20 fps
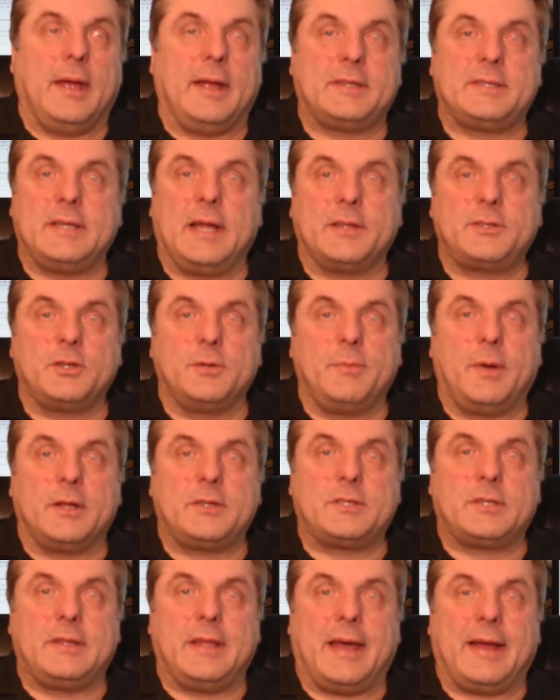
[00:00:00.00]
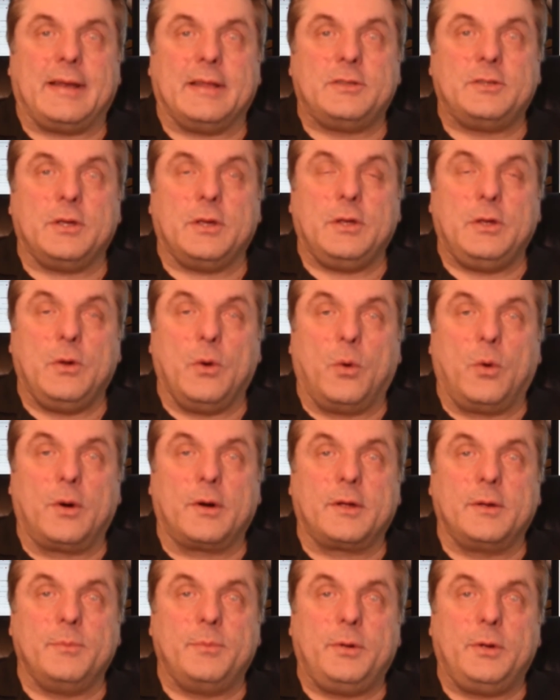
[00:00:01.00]
It's not so much that it's your
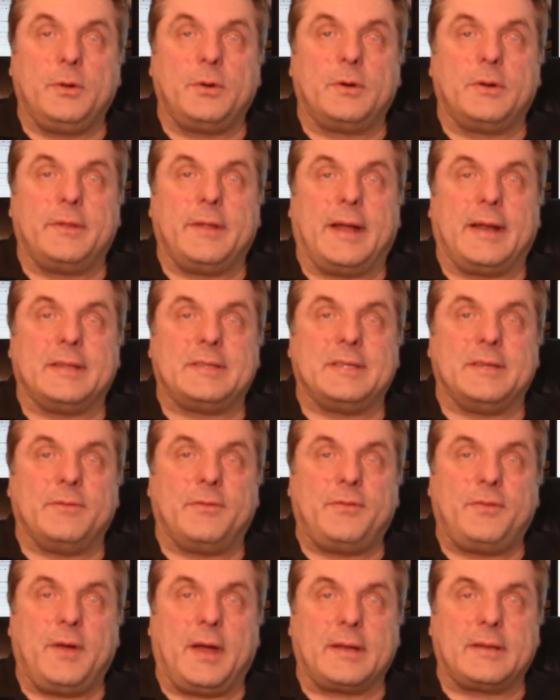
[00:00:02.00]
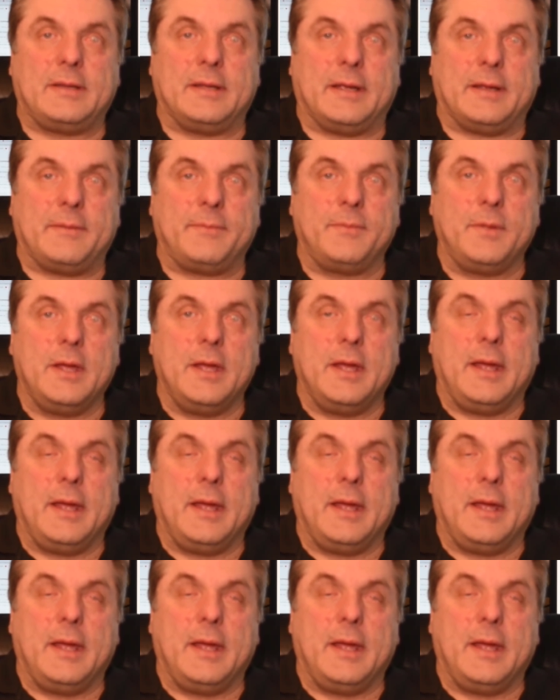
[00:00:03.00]
computer that it's infecting,